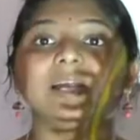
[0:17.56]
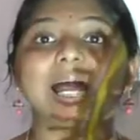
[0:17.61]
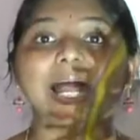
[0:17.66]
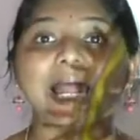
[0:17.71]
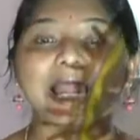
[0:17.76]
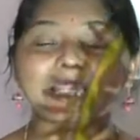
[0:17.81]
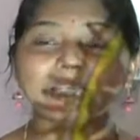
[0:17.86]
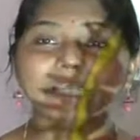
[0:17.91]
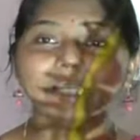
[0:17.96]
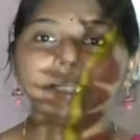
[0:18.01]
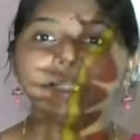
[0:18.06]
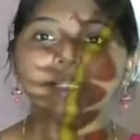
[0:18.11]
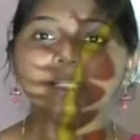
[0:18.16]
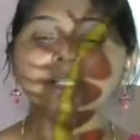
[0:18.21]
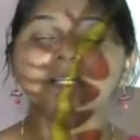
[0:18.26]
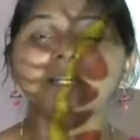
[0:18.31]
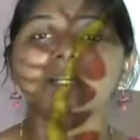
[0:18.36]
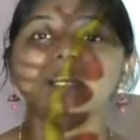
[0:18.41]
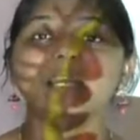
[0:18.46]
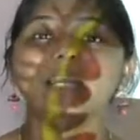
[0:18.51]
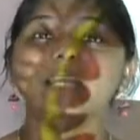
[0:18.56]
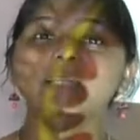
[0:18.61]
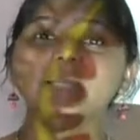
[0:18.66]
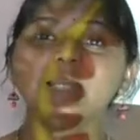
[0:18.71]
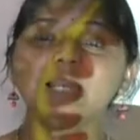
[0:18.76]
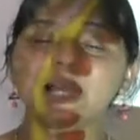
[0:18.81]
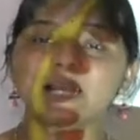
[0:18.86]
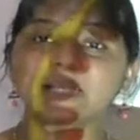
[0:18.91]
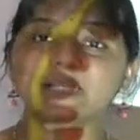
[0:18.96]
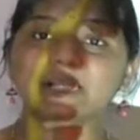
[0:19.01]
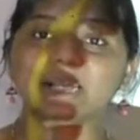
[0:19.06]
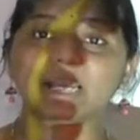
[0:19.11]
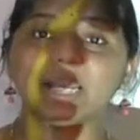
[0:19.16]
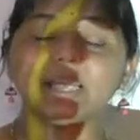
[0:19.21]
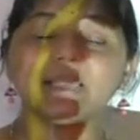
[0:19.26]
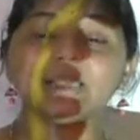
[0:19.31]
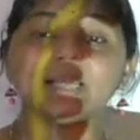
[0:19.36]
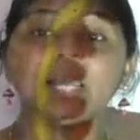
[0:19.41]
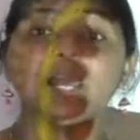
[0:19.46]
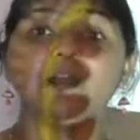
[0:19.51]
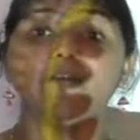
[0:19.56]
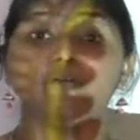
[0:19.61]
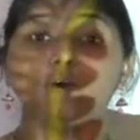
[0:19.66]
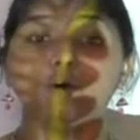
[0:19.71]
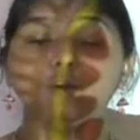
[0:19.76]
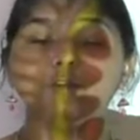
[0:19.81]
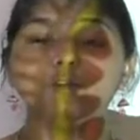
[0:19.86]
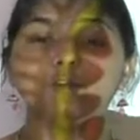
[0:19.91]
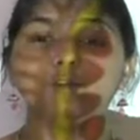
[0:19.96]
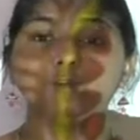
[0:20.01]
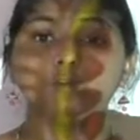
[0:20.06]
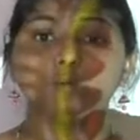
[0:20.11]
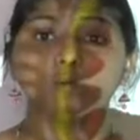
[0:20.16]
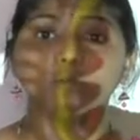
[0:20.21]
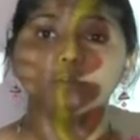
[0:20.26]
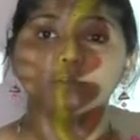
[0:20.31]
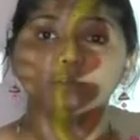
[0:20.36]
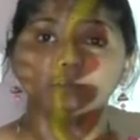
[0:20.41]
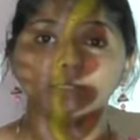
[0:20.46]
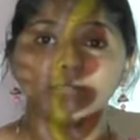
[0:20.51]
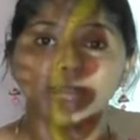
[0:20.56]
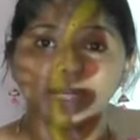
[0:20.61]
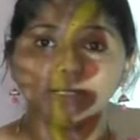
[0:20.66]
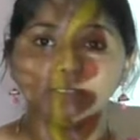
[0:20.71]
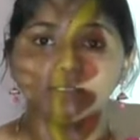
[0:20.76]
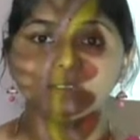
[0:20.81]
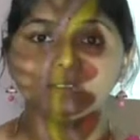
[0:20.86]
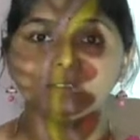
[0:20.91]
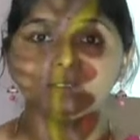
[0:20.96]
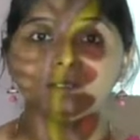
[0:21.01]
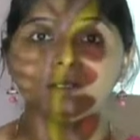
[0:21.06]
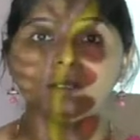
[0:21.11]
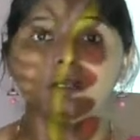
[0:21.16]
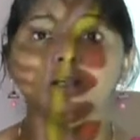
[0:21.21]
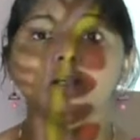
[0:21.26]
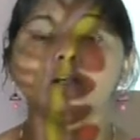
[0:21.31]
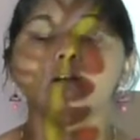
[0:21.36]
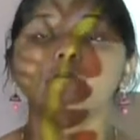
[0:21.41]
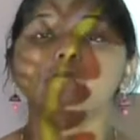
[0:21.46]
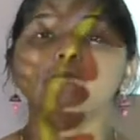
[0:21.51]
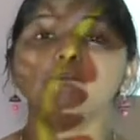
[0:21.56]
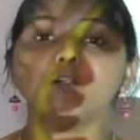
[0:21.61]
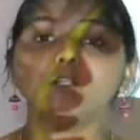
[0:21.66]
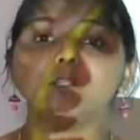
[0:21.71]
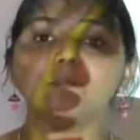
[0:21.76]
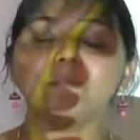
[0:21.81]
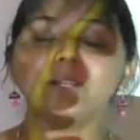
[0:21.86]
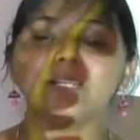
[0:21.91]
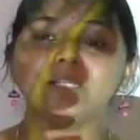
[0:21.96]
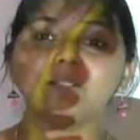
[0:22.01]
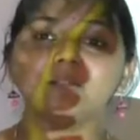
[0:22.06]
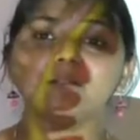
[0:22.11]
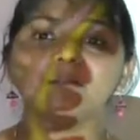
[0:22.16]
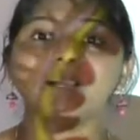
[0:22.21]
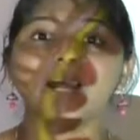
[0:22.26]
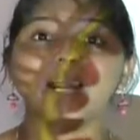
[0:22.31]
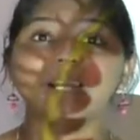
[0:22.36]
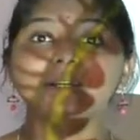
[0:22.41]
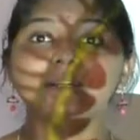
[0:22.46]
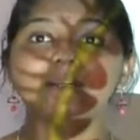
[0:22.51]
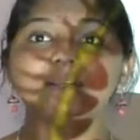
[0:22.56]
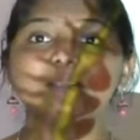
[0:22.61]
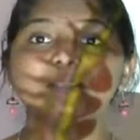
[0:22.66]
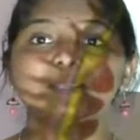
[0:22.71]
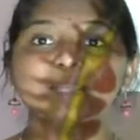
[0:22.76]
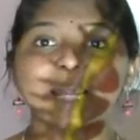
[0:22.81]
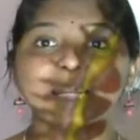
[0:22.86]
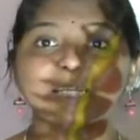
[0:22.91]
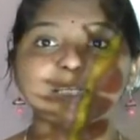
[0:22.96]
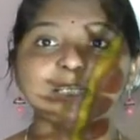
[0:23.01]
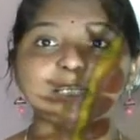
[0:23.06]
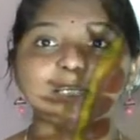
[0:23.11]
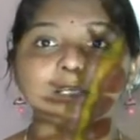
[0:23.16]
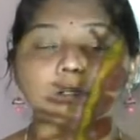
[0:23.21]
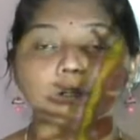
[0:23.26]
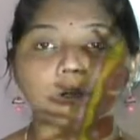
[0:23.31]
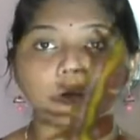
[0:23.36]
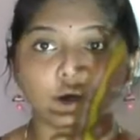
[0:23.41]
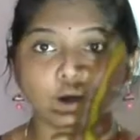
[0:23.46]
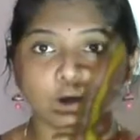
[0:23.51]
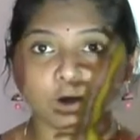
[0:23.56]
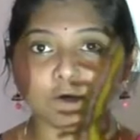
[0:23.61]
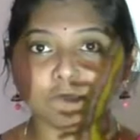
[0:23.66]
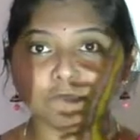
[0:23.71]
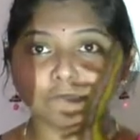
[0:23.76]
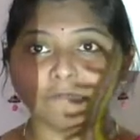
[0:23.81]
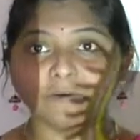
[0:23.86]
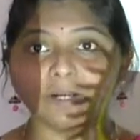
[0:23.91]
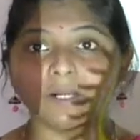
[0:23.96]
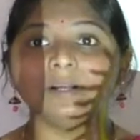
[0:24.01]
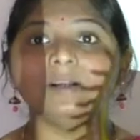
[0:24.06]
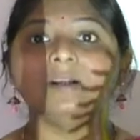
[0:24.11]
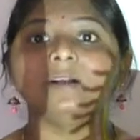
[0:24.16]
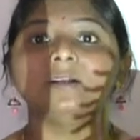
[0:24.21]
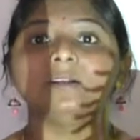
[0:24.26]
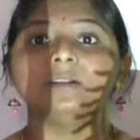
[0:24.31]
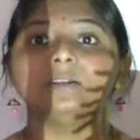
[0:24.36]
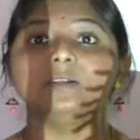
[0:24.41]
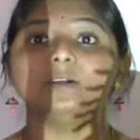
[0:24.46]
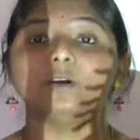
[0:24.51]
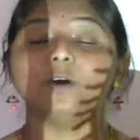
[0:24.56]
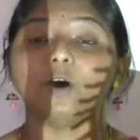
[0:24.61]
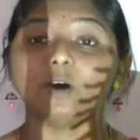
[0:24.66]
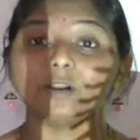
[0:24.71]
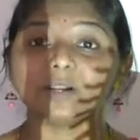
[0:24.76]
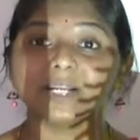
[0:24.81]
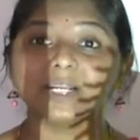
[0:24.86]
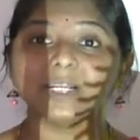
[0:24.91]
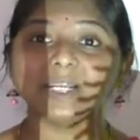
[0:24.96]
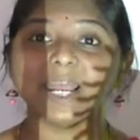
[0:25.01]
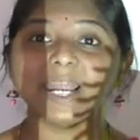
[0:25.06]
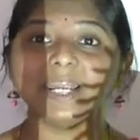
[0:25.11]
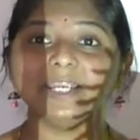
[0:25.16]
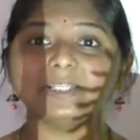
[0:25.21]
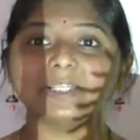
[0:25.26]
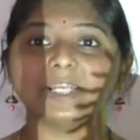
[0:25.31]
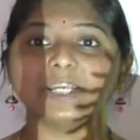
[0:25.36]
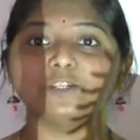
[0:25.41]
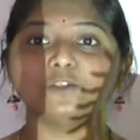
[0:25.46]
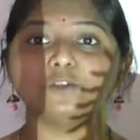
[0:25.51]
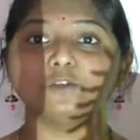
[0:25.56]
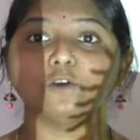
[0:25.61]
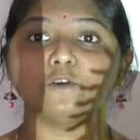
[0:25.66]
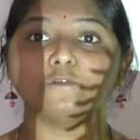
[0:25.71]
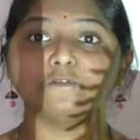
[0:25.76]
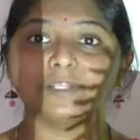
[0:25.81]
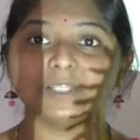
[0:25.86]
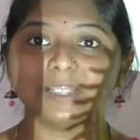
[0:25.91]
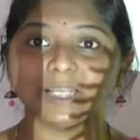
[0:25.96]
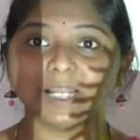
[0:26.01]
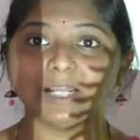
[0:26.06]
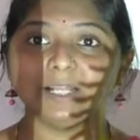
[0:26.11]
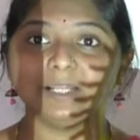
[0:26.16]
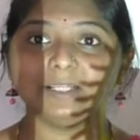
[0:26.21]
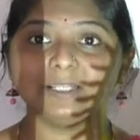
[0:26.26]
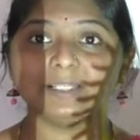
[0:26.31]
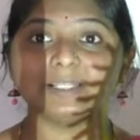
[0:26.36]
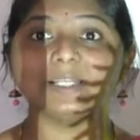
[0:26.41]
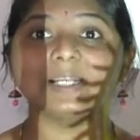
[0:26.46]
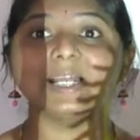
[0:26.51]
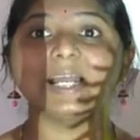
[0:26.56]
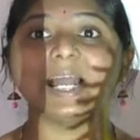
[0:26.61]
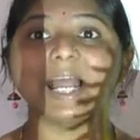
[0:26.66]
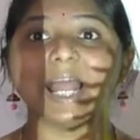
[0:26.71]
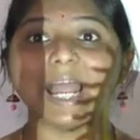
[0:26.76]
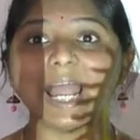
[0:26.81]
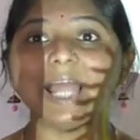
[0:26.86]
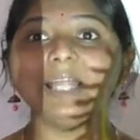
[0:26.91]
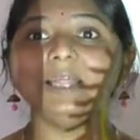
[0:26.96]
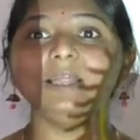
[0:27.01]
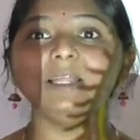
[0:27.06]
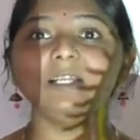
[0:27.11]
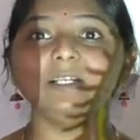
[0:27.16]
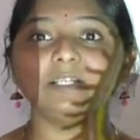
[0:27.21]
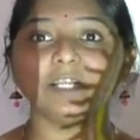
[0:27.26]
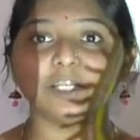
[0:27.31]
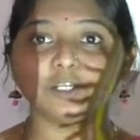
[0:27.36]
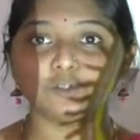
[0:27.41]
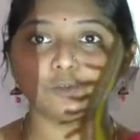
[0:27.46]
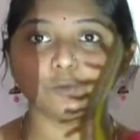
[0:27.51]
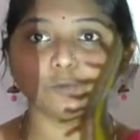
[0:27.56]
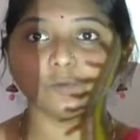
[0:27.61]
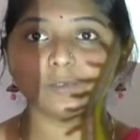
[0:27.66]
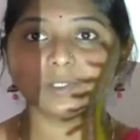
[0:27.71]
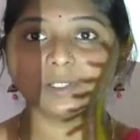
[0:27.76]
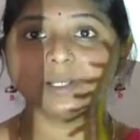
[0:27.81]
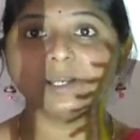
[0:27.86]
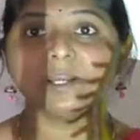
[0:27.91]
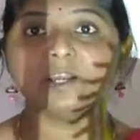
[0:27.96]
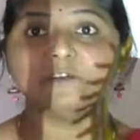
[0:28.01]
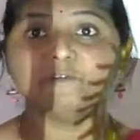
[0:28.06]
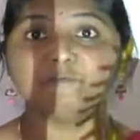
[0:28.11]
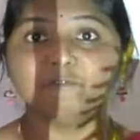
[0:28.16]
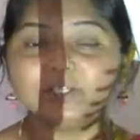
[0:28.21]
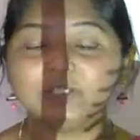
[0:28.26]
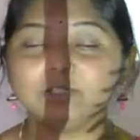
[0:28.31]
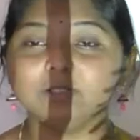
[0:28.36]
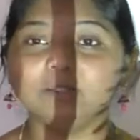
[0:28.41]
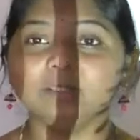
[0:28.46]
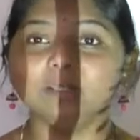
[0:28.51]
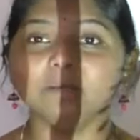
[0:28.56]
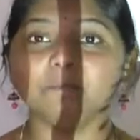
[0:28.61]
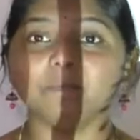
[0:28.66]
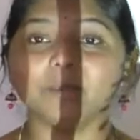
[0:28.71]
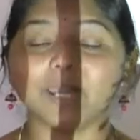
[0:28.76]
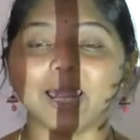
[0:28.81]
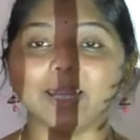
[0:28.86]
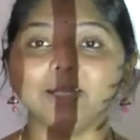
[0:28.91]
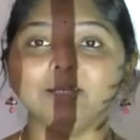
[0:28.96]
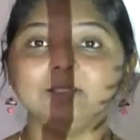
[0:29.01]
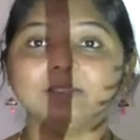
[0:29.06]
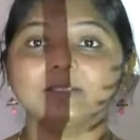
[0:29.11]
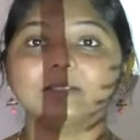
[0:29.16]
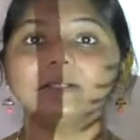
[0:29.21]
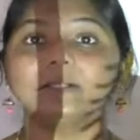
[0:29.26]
And then, in the last class, I have also told you that for the better understanding of the organization of cells and the tissues within the plant,